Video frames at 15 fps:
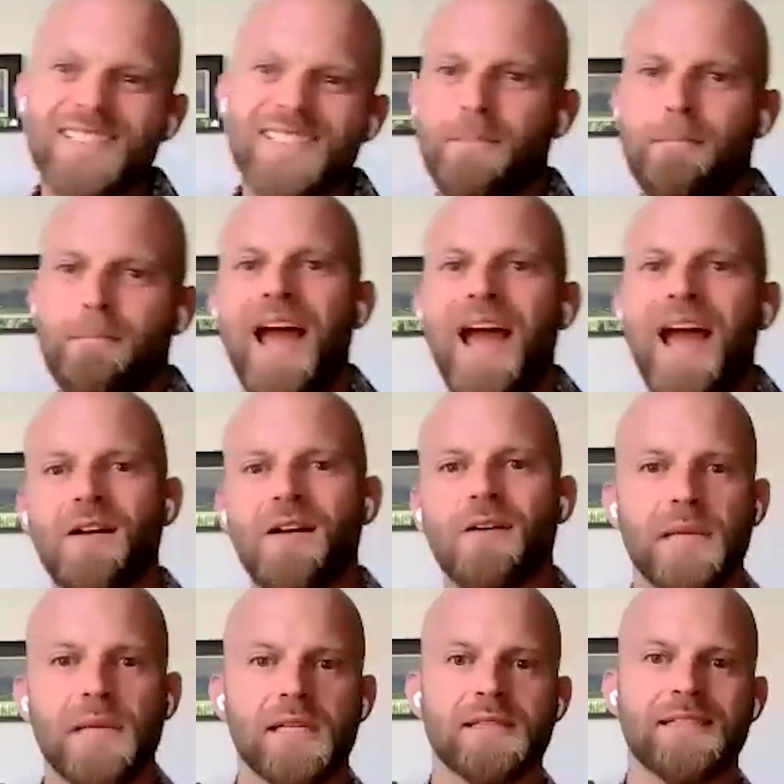it doesn't
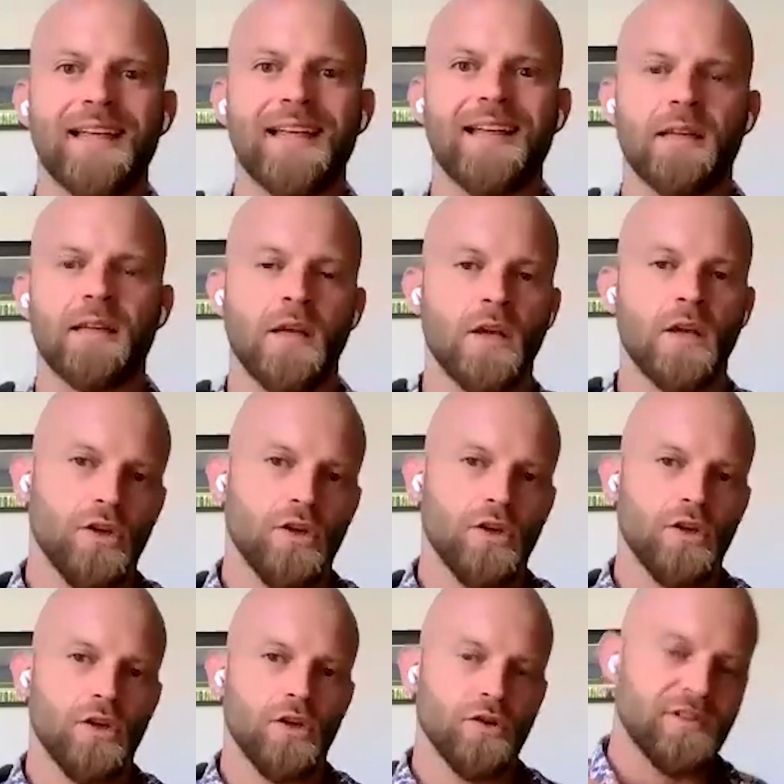matter, because then
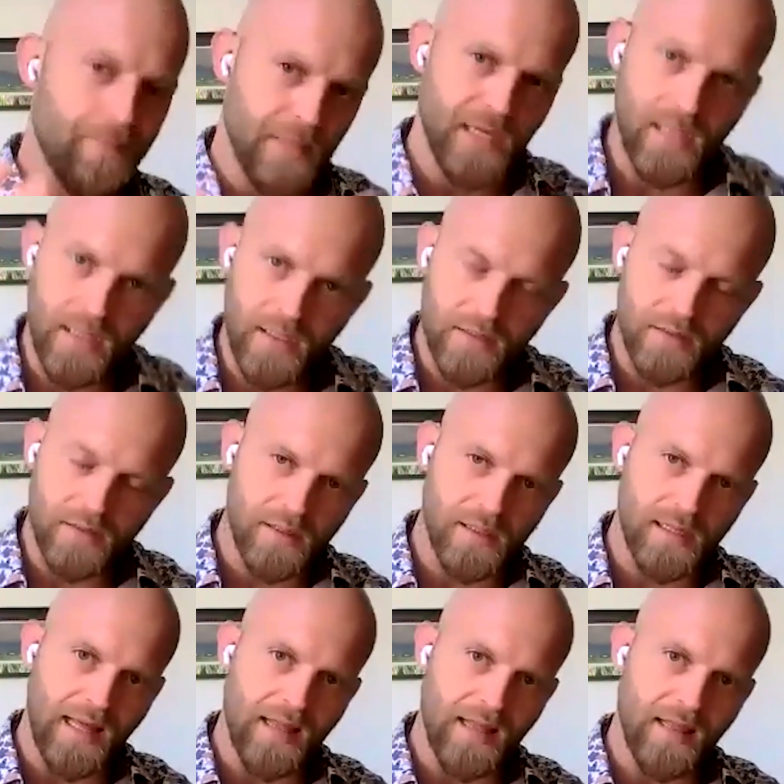you're tapping
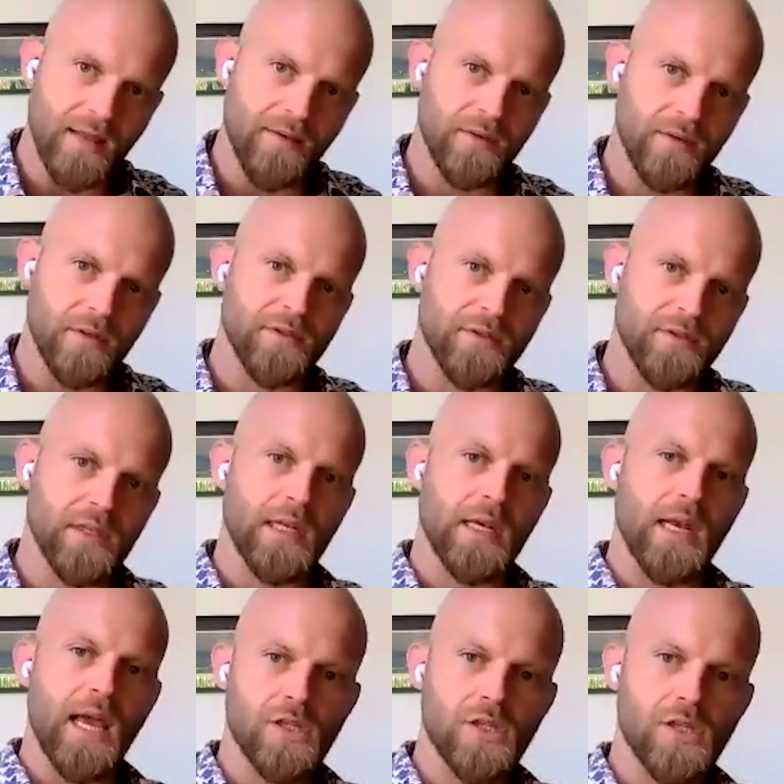into that level of
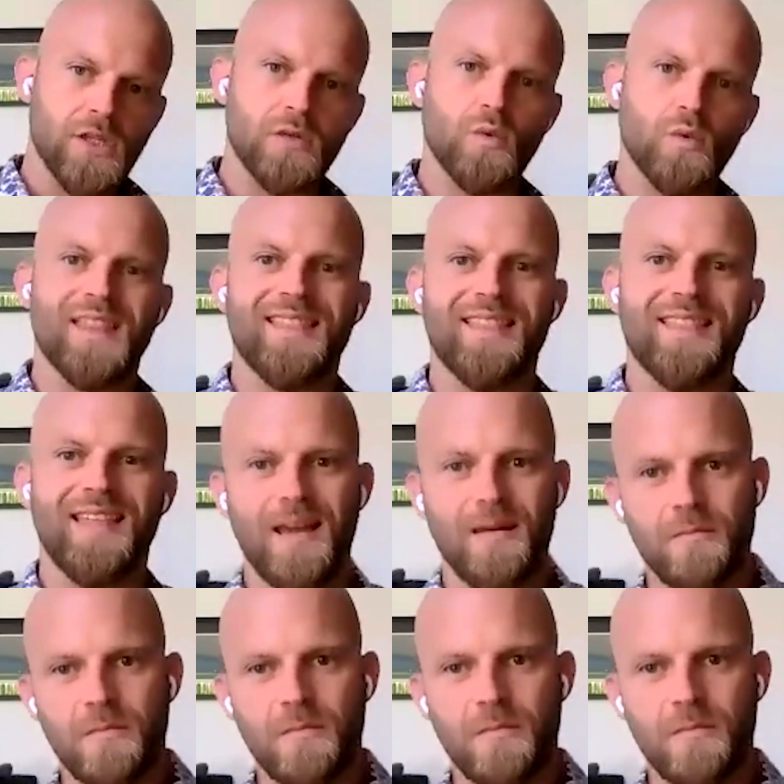connection with
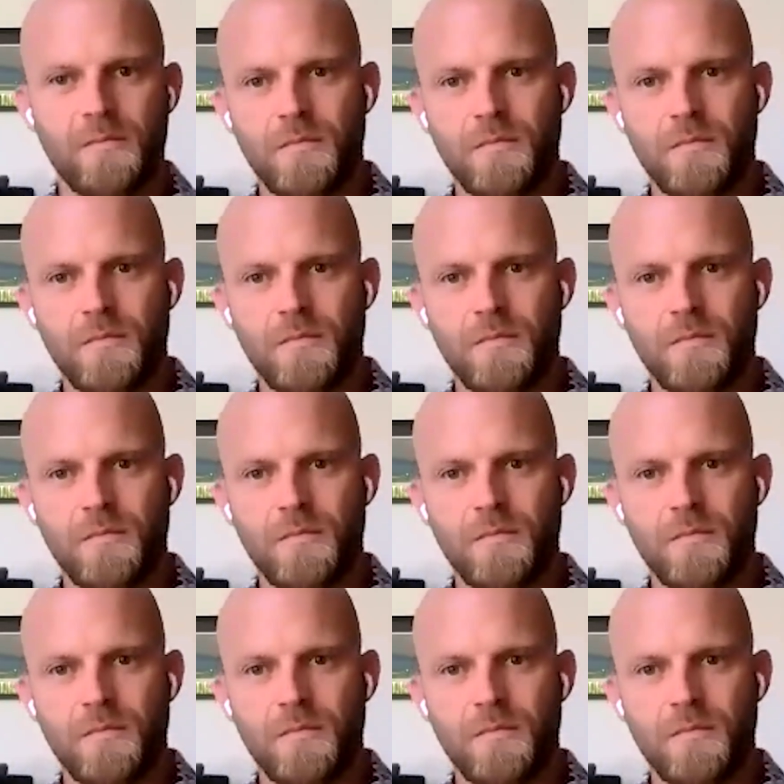them.